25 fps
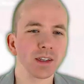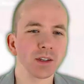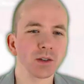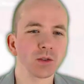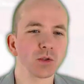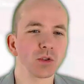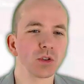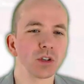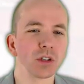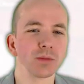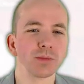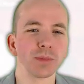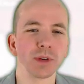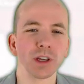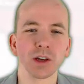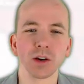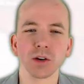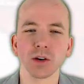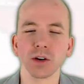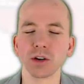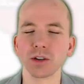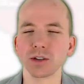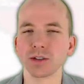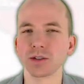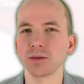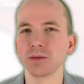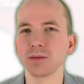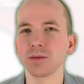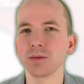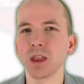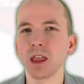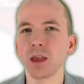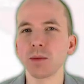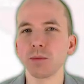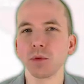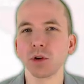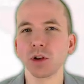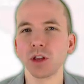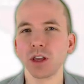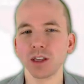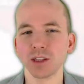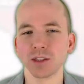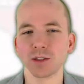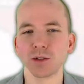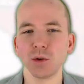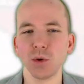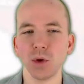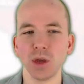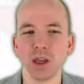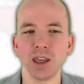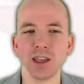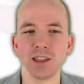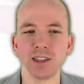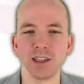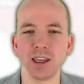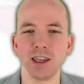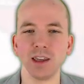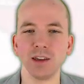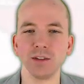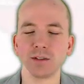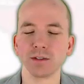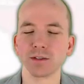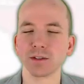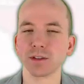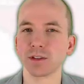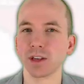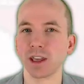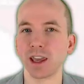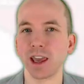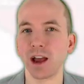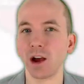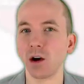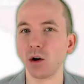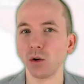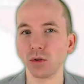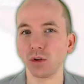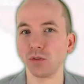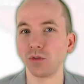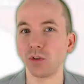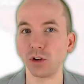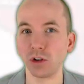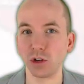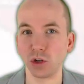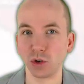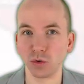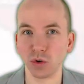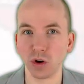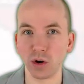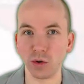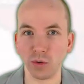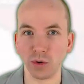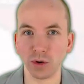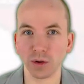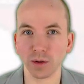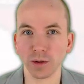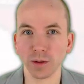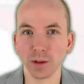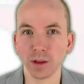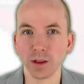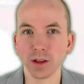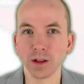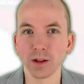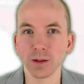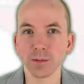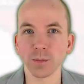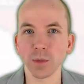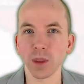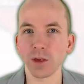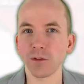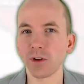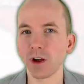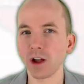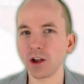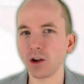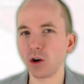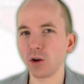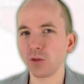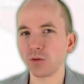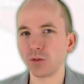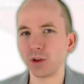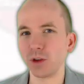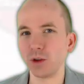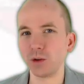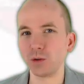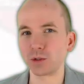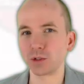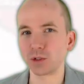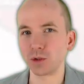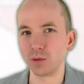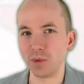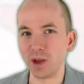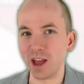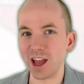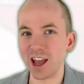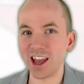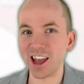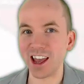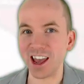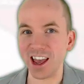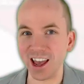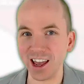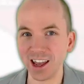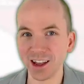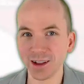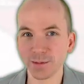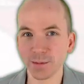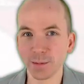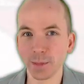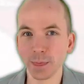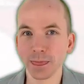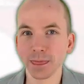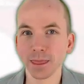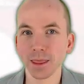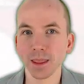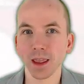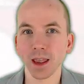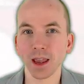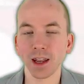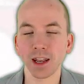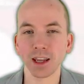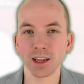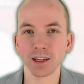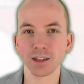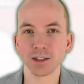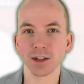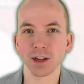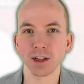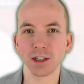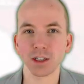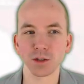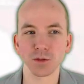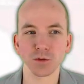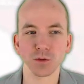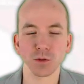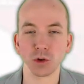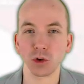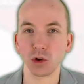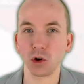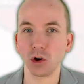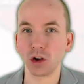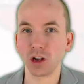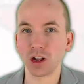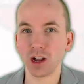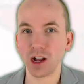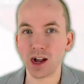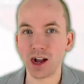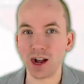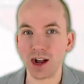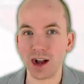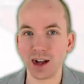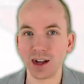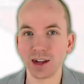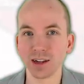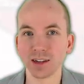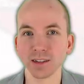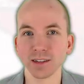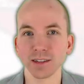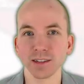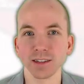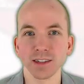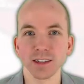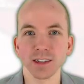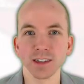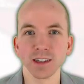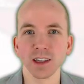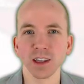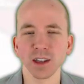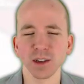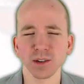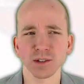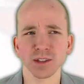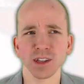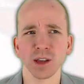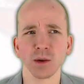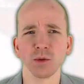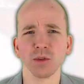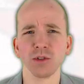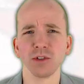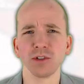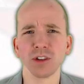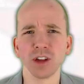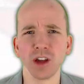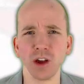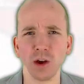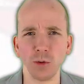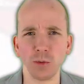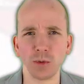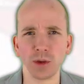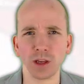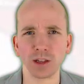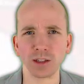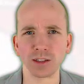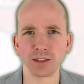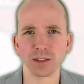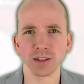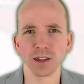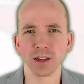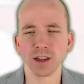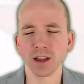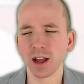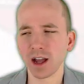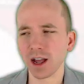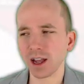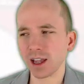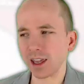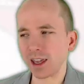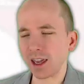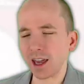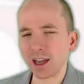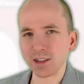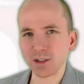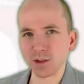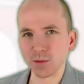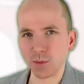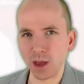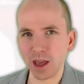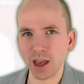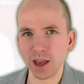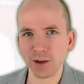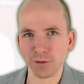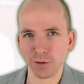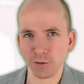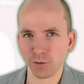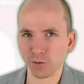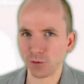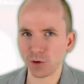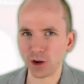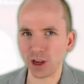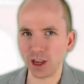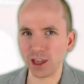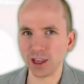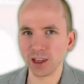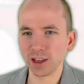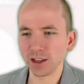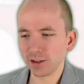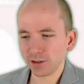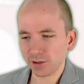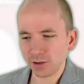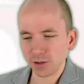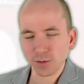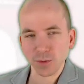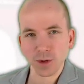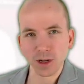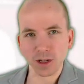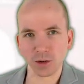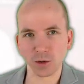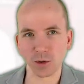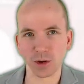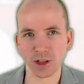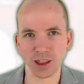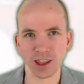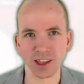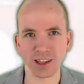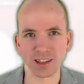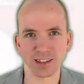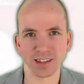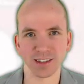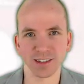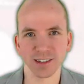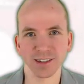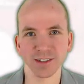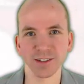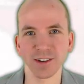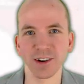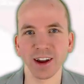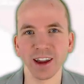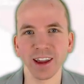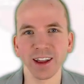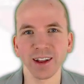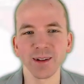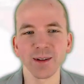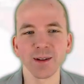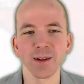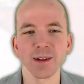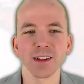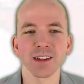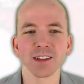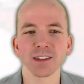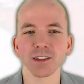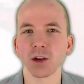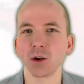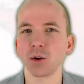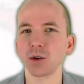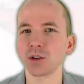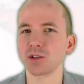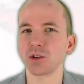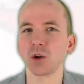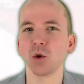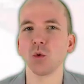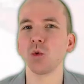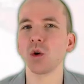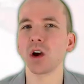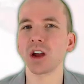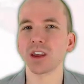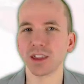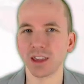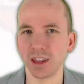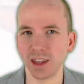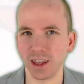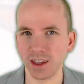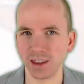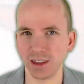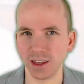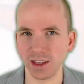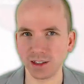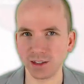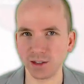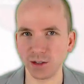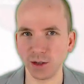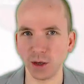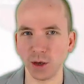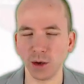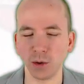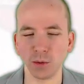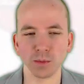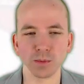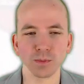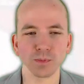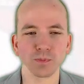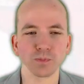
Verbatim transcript: Well, because money is too easy to get hold of on your own. If I offer you some air in exchange for your car, you'll say, well, no, because I can get some air for free just by doing this, right? So it's not worth anything to you.